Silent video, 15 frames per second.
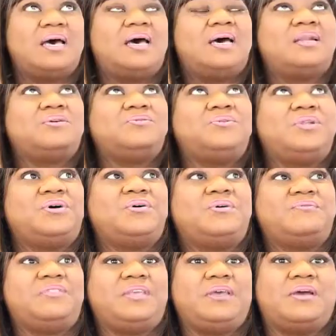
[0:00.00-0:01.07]
I don't
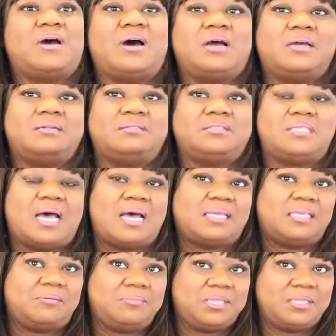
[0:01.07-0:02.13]
know if there are
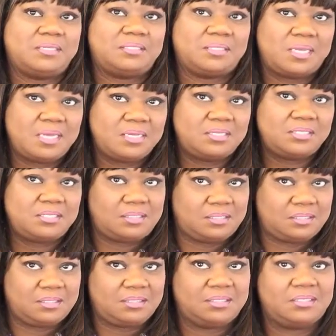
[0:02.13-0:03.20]
documented
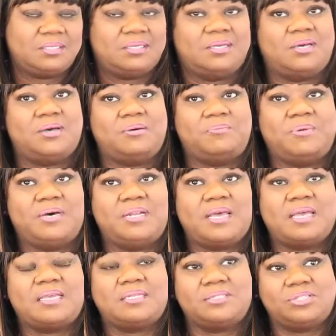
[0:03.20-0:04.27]
changes, but
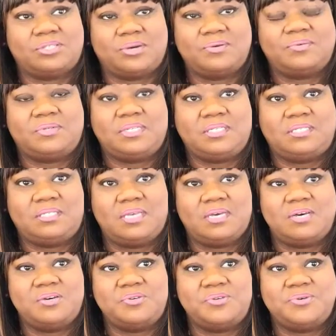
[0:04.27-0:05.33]
I can certainly
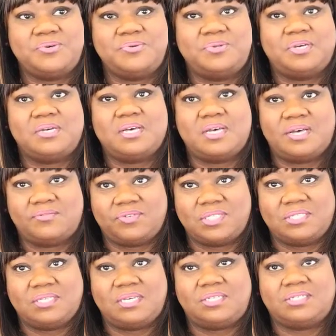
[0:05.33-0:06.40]
tell you the
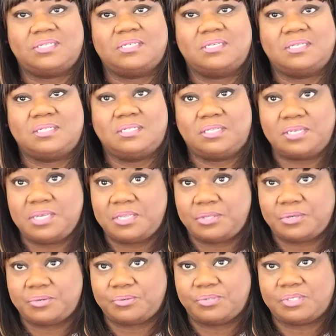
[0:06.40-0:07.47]
conversation
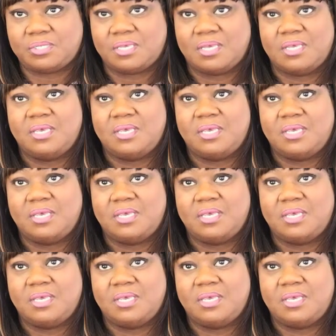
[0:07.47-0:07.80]
continues.